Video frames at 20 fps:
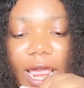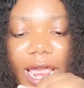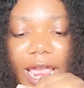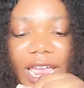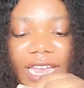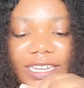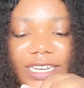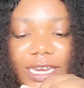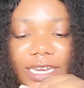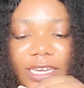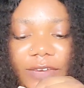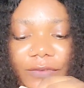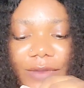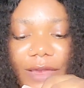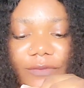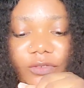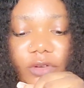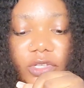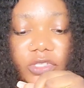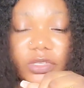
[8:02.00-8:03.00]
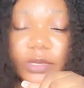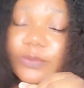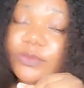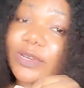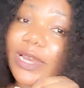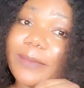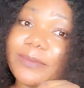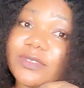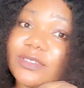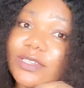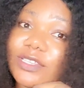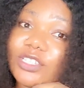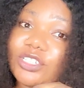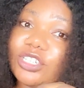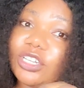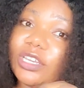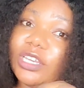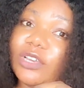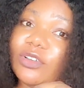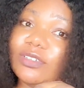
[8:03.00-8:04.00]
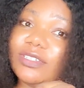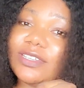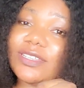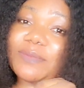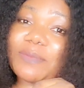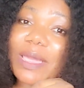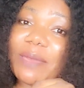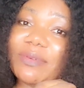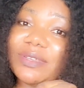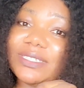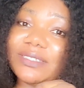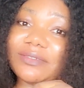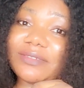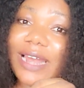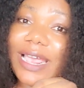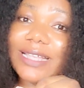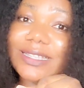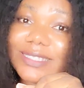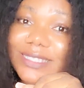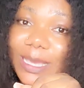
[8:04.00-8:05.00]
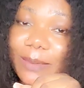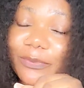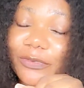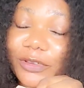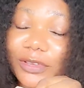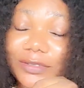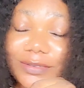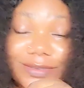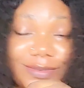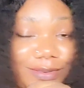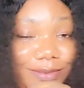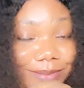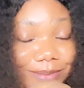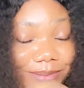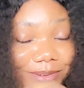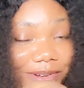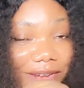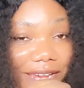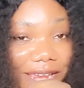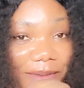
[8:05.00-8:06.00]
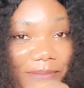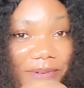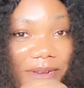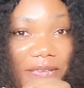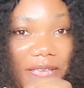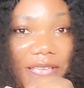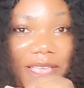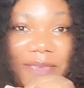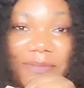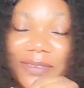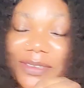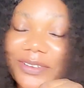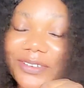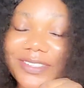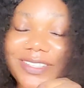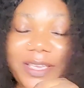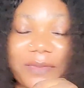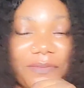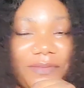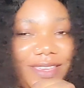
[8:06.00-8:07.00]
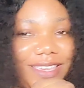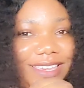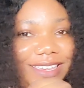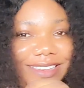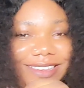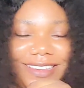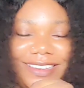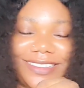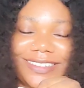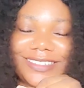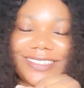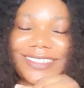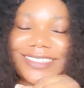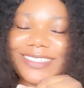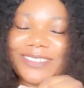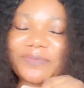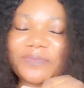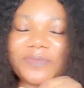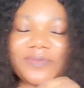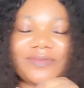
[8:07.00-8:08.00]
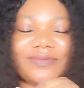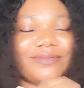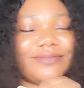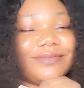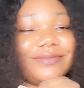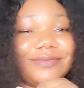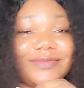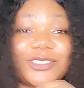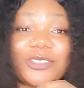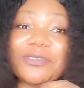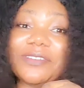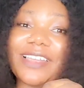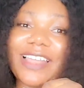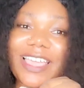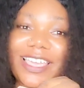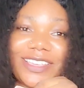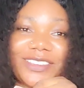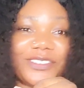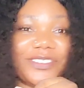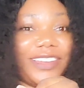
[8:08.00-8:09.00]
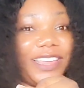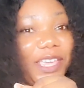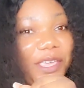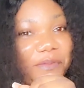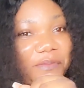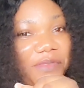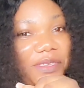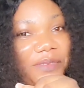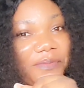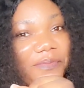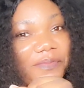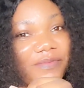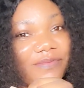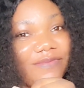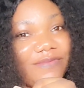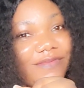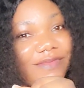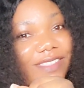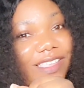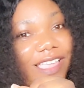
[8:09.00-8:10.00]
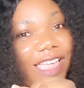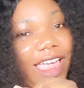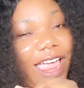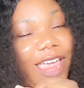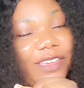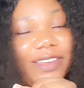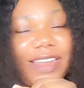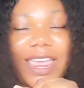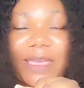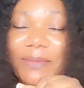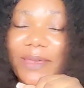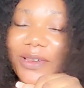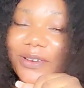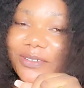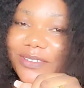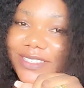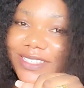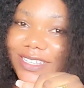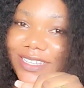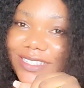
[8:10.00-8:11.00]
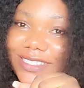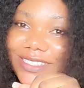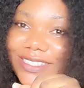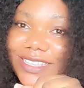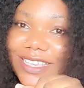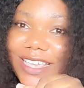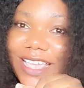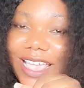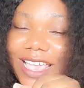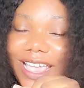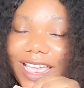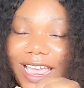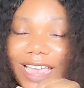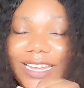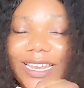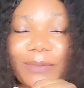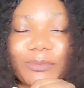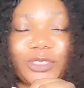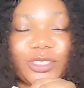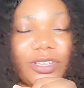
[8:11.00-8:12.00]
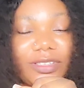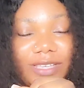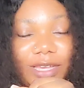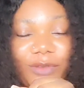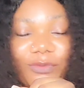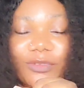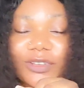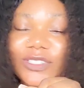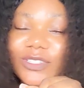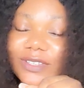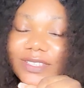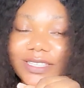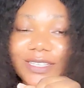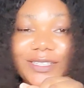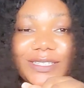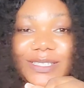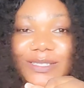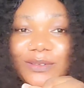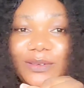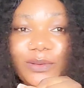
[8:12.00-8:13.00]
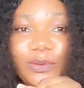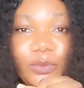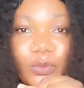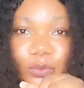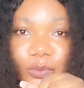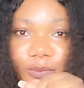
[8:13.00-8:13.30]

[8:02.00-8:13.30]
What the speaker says: And then if you have not subscribed to this channel, this might be the right time for you to subscribe, because I mean, don't lie, you like me and you like my content, and I'm sure that you want your skin to glow.